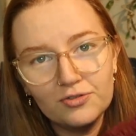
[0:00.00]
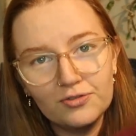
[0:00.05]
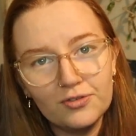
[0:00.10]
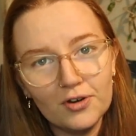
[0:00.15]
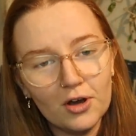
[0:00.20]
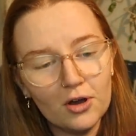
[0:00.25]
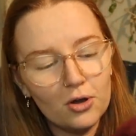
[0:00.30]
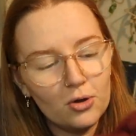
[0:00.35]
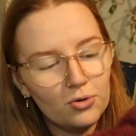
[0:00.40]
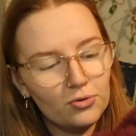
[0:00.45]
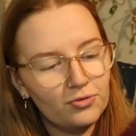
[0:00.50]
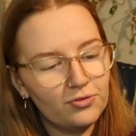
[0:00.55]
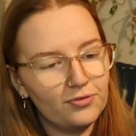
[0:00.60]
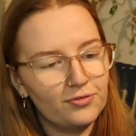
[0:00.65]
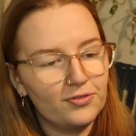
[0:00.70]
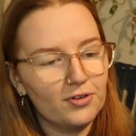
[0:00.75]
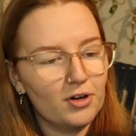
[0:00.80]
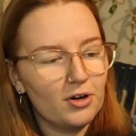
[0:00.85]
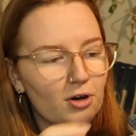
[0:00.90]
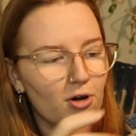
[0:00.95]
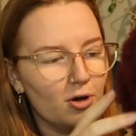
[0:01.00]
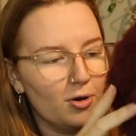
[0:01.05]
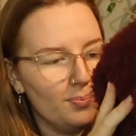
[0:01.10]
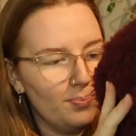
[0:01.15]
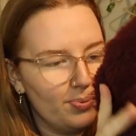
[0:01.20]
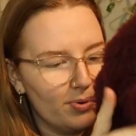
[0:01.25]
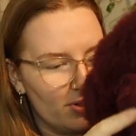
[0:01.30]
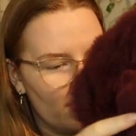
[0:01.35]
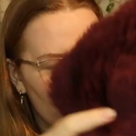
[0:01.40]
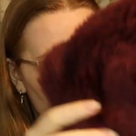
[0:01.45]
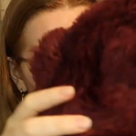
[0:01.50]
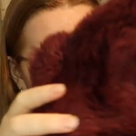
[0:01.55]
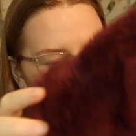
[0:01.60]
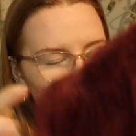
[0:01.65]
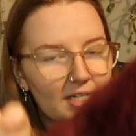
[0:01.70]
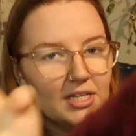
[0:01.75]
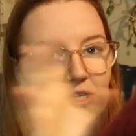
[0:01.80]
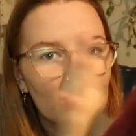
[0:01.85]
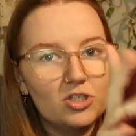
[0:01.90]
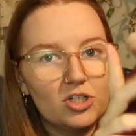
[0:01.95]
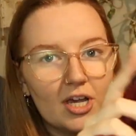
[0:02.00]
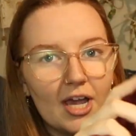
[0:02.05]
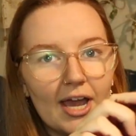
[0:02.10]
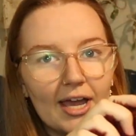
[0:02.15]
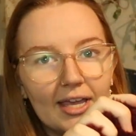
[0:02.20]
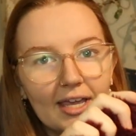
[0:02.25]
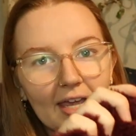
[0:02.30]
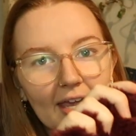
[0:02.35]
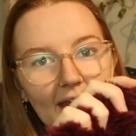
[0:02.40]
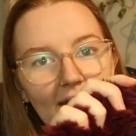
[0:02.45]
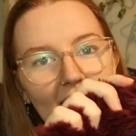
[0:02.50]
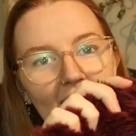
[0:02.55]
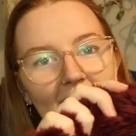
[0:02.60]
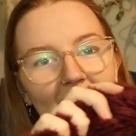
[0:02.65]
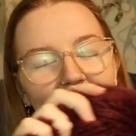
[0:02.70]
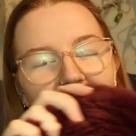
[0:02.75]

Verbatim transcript: faux fur burgundy jacket.